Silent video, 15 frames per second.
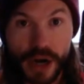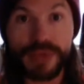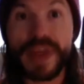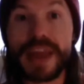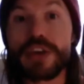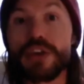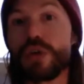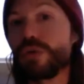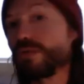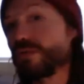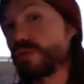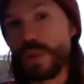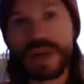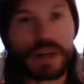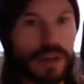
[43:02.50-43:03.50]
there, then you'll
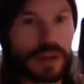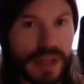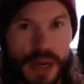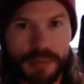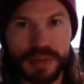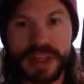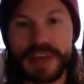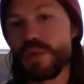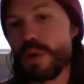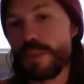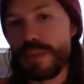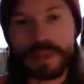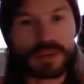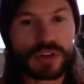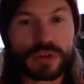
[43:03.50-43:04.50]
dwindle in unbelief. You won't
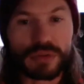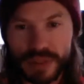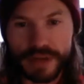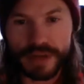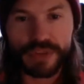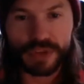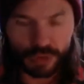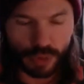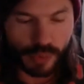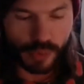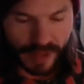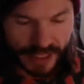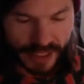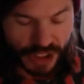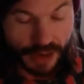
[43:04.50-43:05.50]
be able to live the true
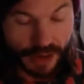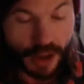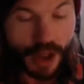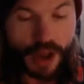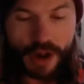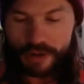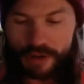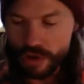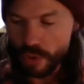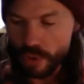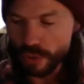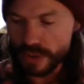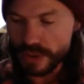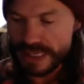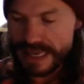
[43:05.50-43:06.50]
religion.
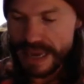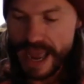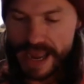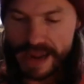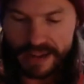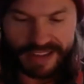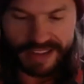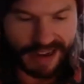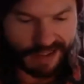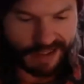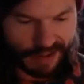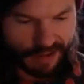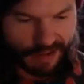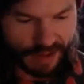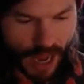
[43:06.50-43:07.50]
So Lehi sends
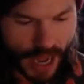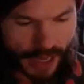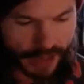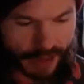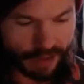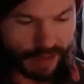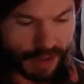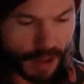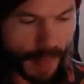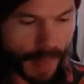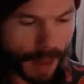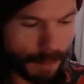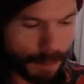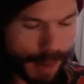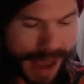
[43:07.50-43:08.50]
his sons
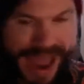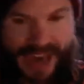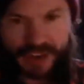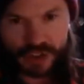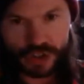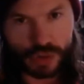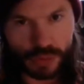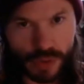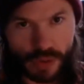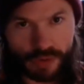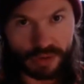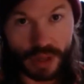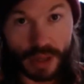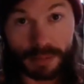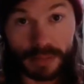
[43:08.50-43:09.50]
back to
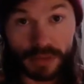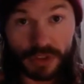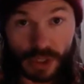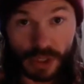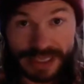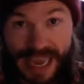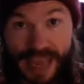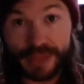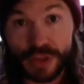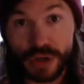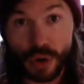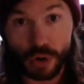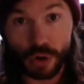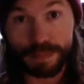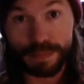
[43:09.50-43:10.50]
Jerusalem to get the
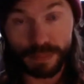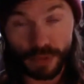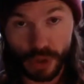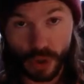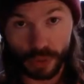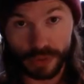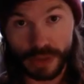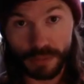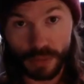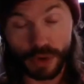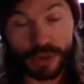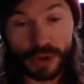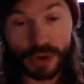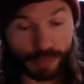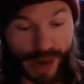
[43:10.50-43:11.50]
golden
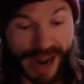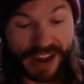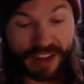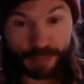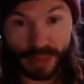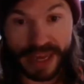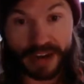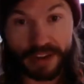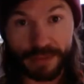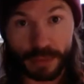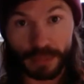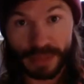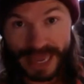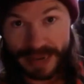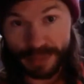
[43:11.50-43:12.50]
or the brass plates
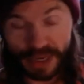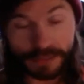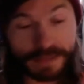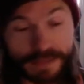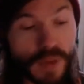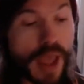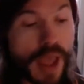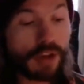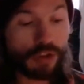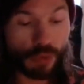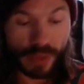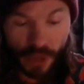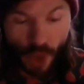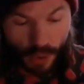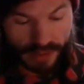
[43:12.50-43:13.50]
from Laban. So
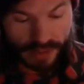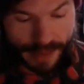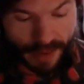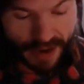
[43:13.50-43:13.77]
they go to